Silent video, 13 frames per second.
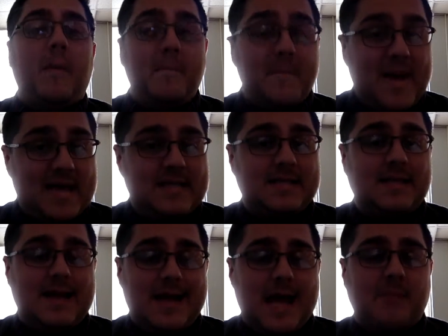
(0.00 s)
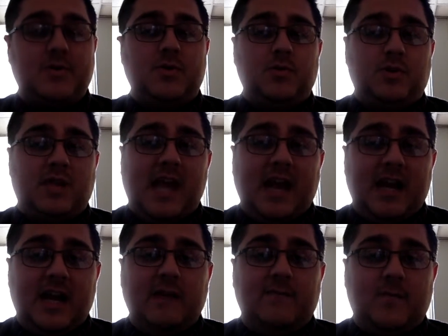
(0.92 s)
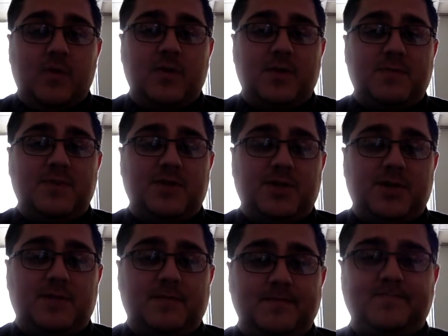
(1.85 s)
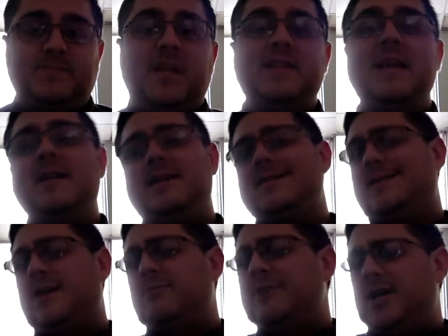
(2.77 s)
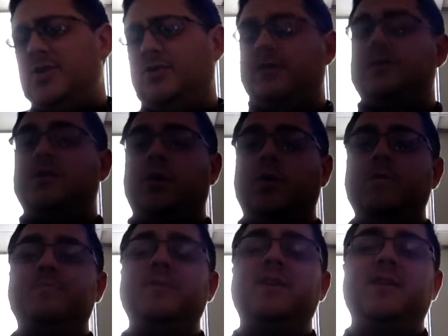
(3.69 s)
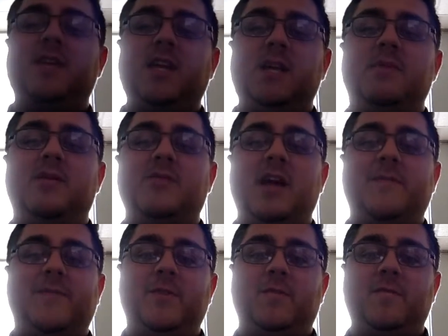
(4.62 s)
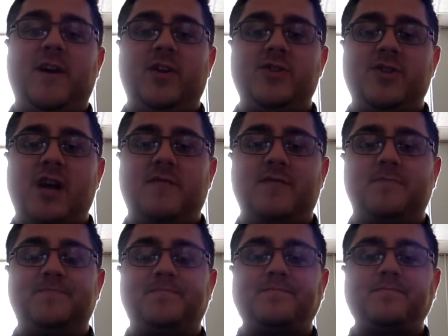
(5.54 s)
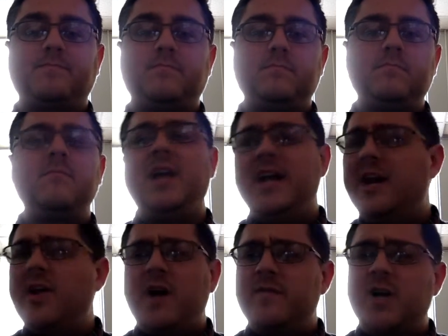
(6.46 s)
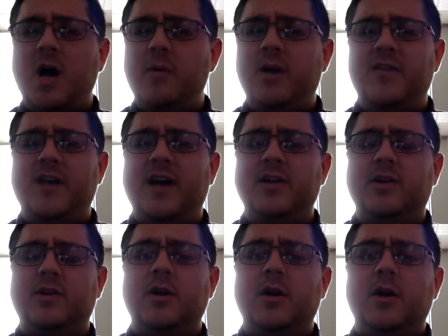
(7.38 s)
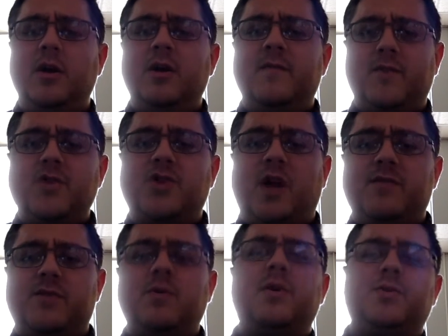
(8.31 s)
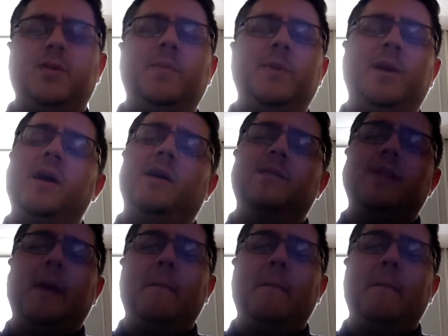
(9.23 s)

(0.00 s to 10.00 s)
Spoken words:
the best absolute candidate for this position. And that doesn't come naturally. So be thinking about that for your final draft. And I'll often comment on that in your first draft as well, so keep an eye on that.